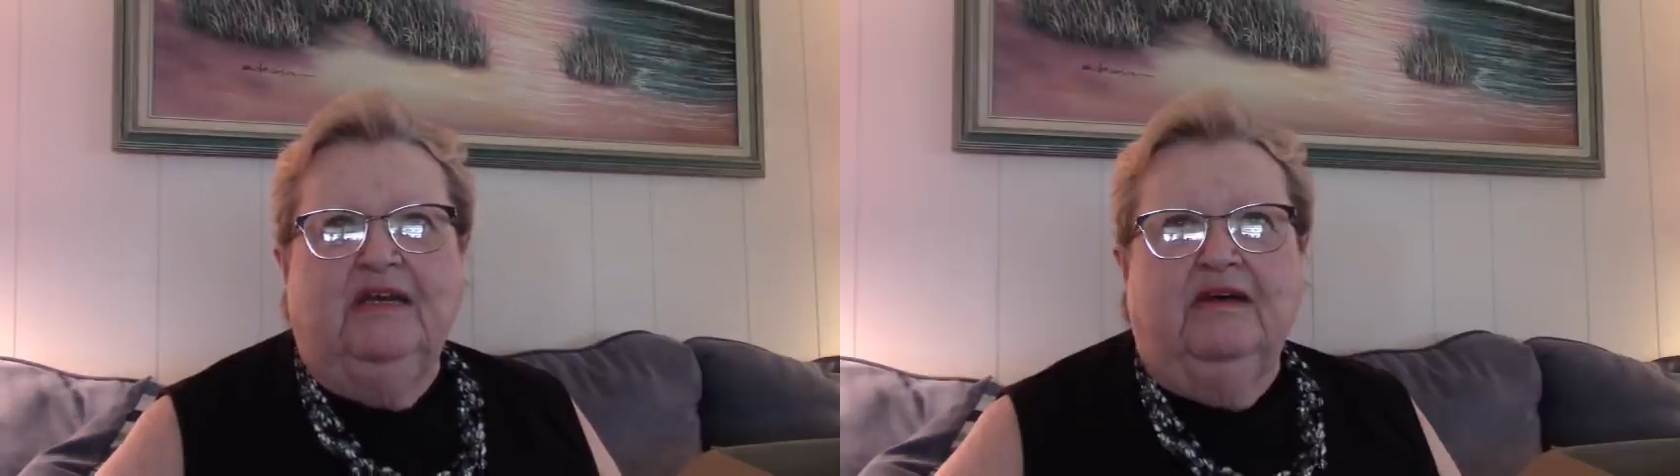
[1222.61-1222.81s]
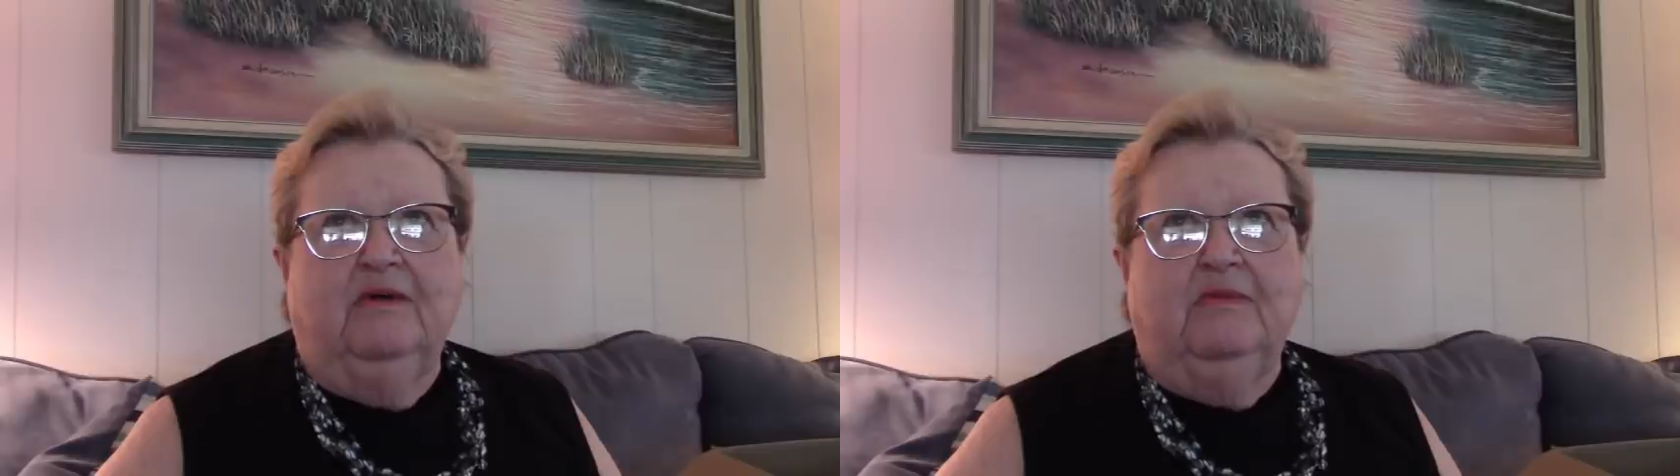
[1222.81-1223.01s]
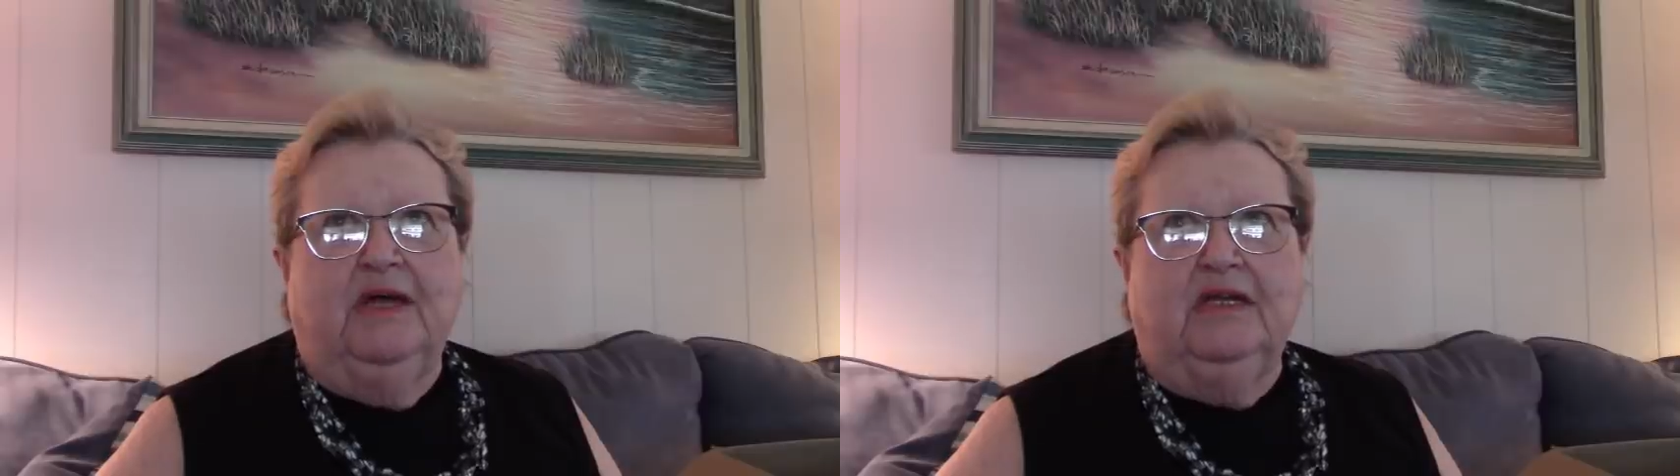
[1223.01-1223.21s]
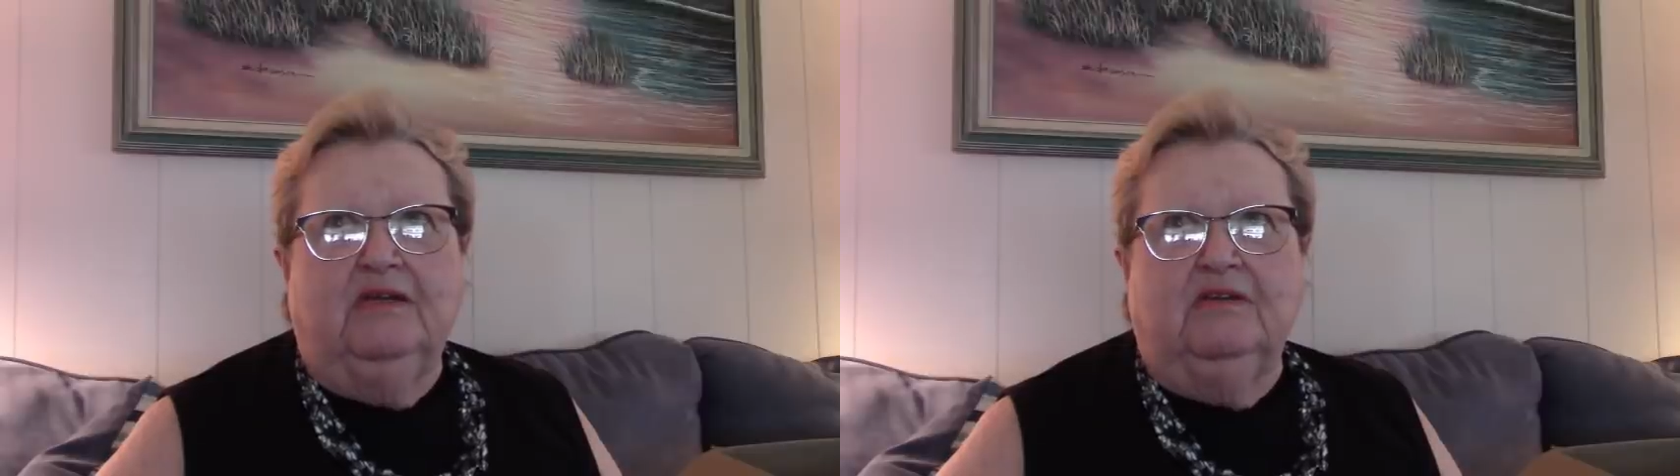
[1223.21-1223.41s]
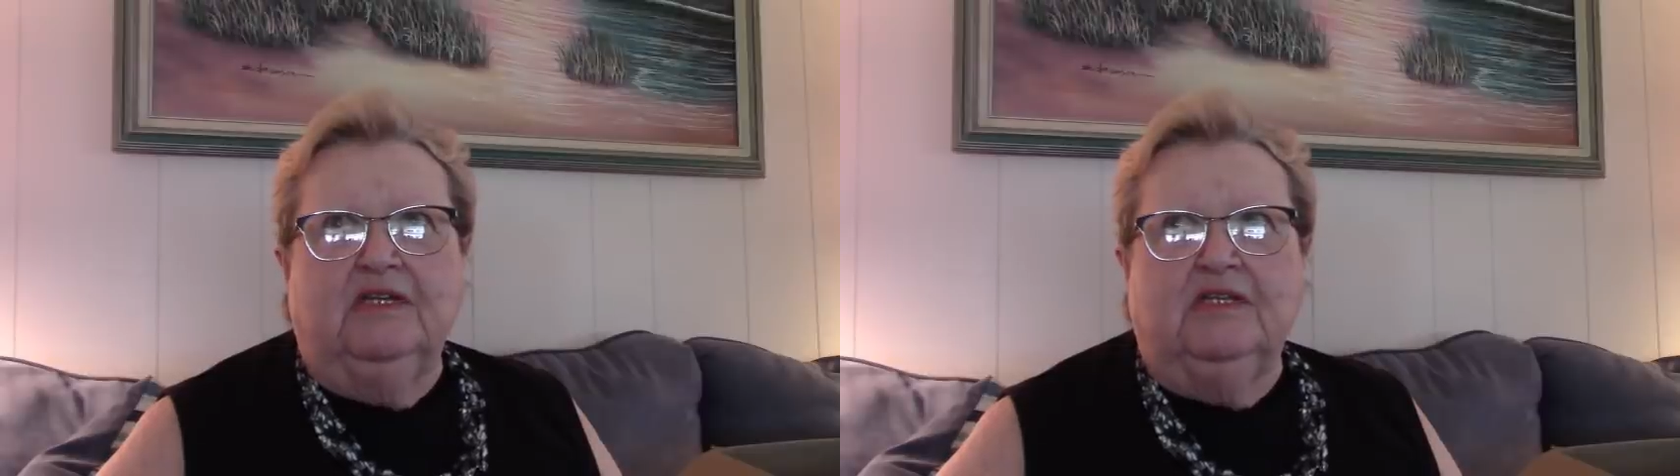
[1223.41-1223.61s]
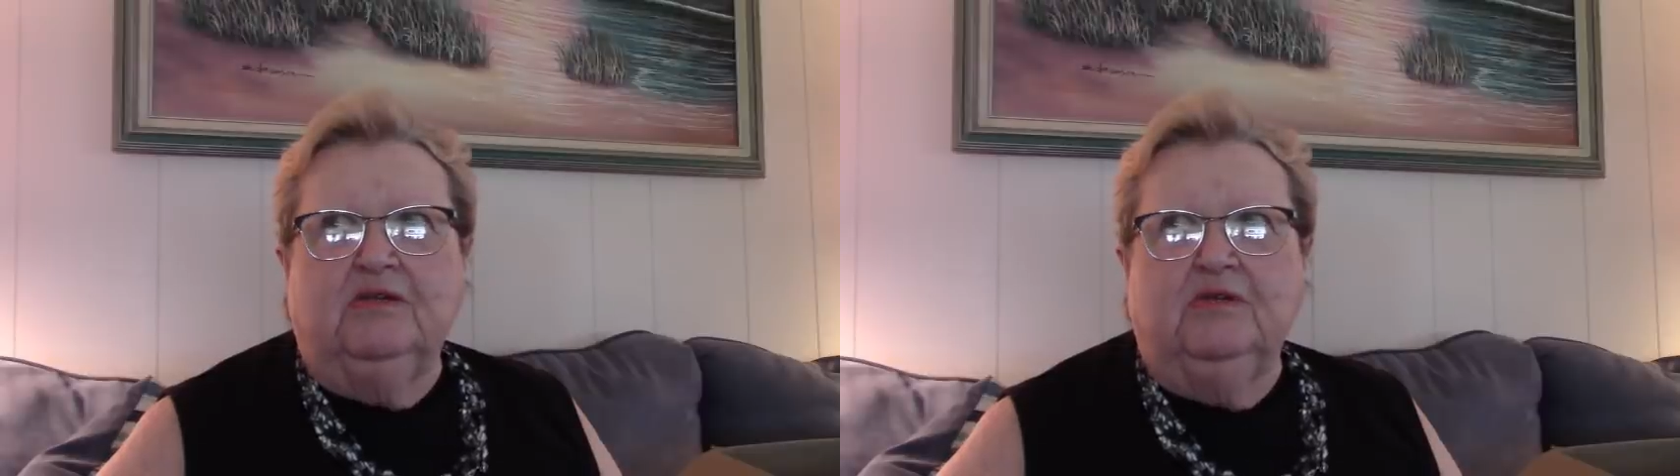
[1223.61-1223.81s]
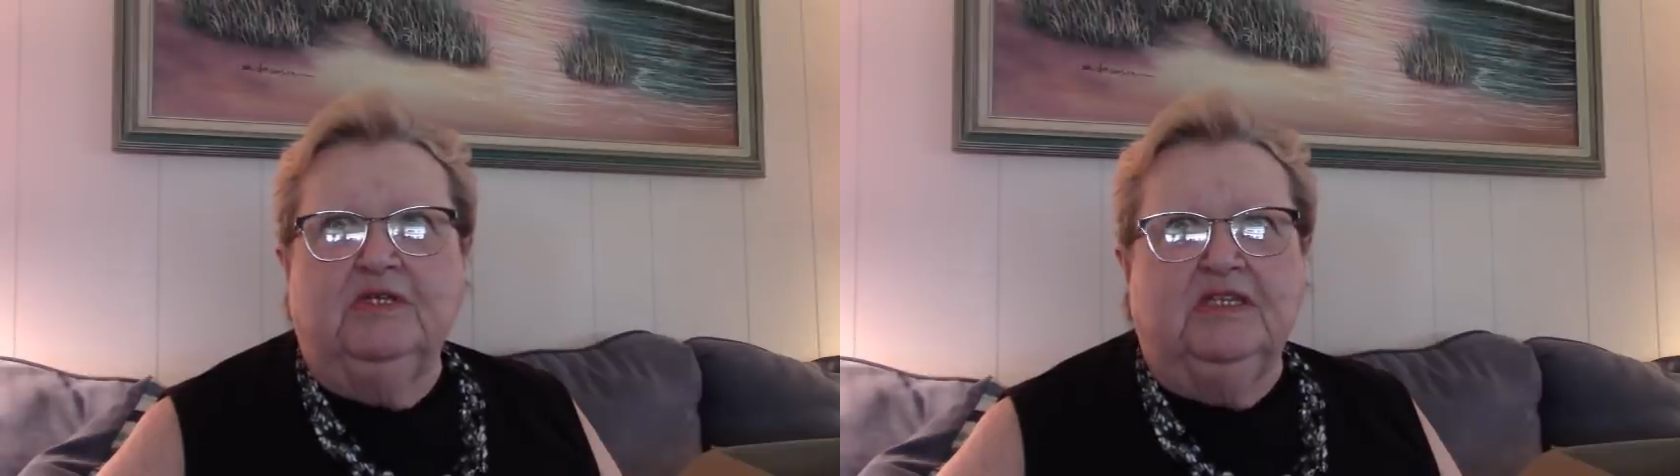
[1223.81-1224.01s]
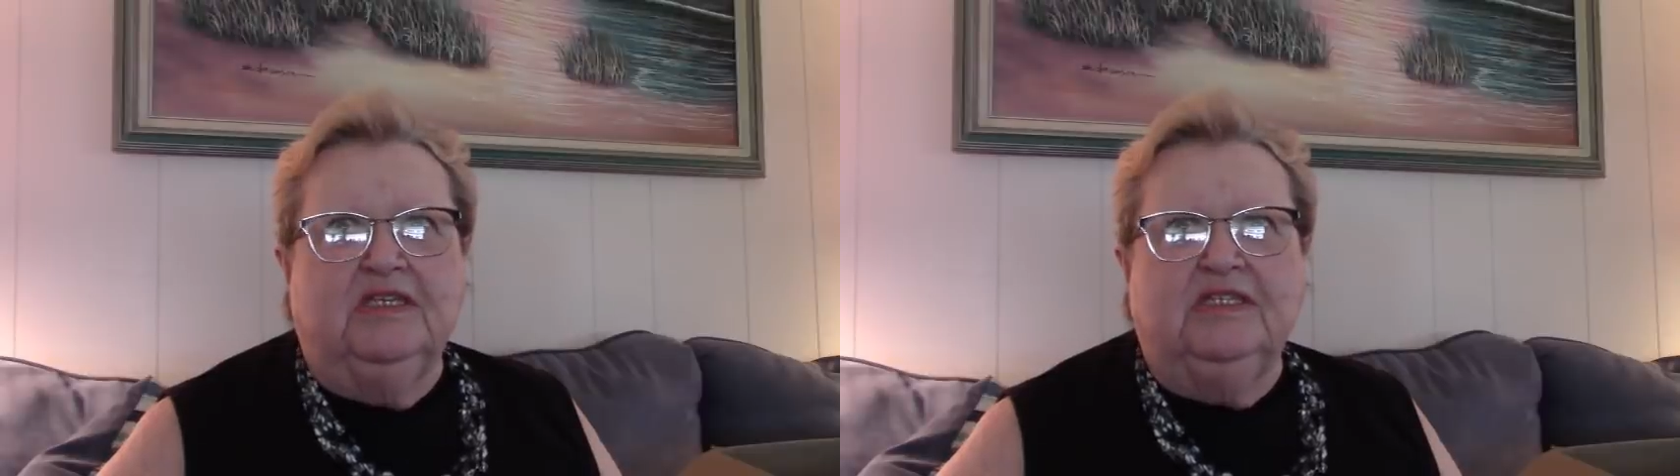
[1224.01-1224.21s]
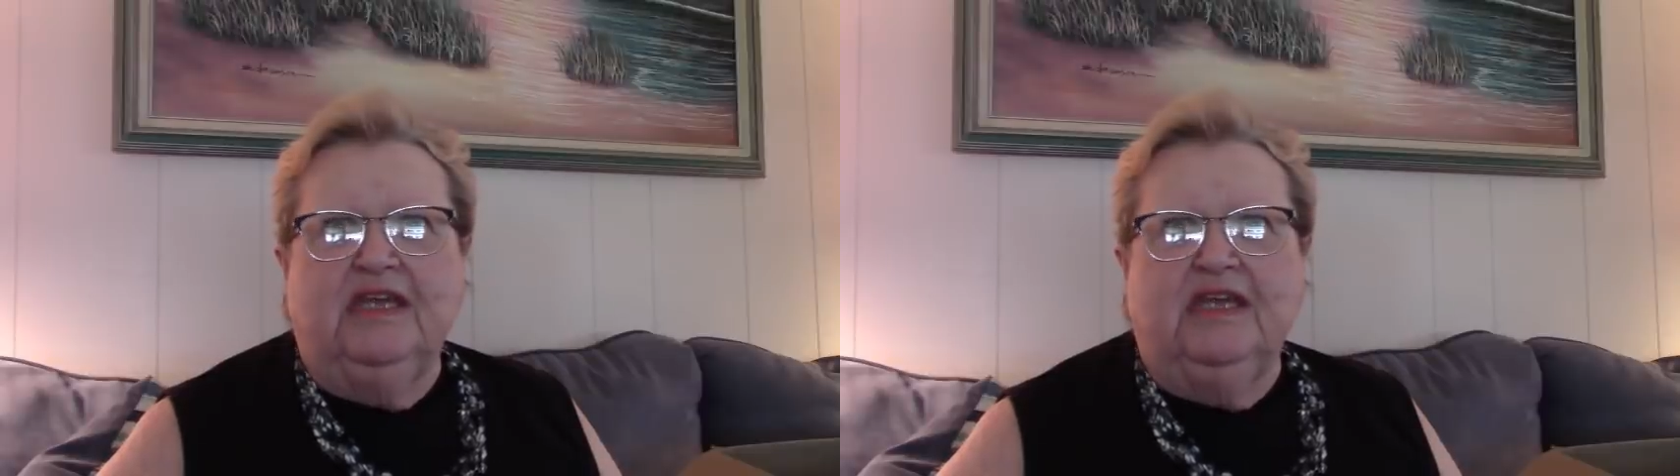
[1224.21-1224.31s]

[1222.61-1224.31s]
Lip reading: oh my goodness, who is this?